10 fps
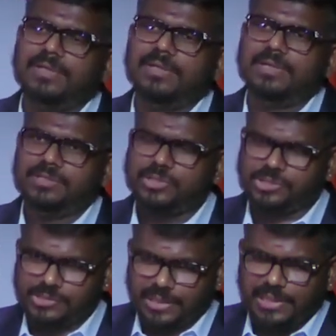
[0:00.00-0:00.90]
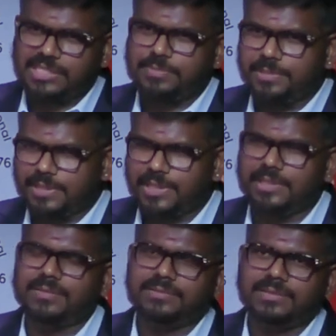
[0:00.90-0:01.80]
So strictly speaking,
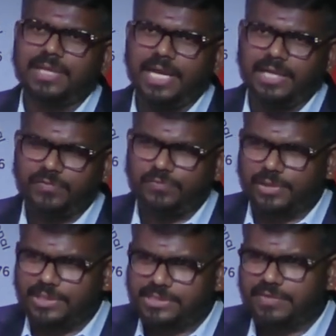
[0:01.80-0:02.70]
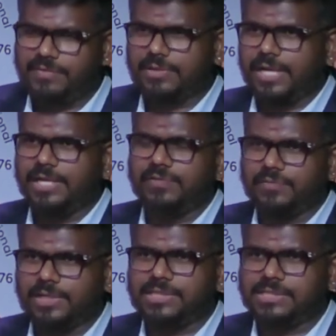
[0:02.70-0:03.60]
1847 to
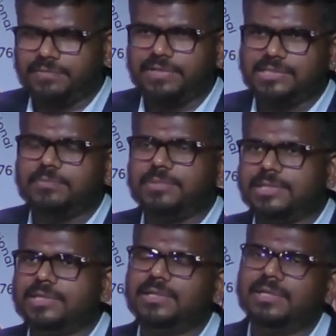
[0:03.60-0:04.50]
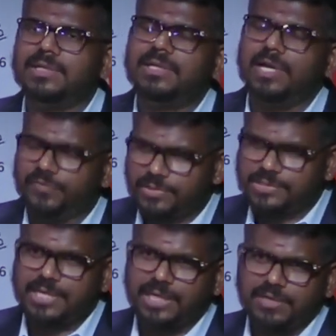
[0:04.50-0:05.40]
1947 is the period, of course
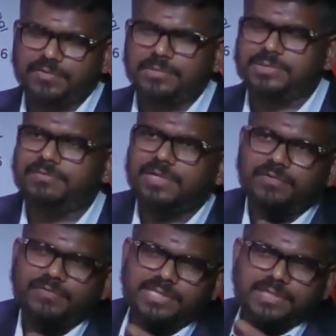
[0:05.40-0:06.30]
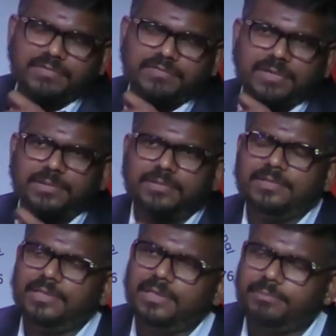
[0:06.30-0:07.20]
starting from 1757 from the
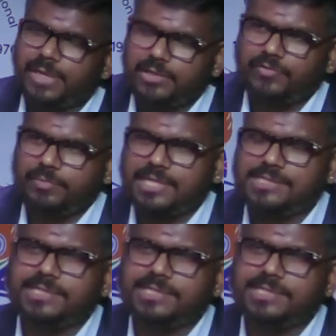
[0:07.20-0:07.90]
Battle of Plassey.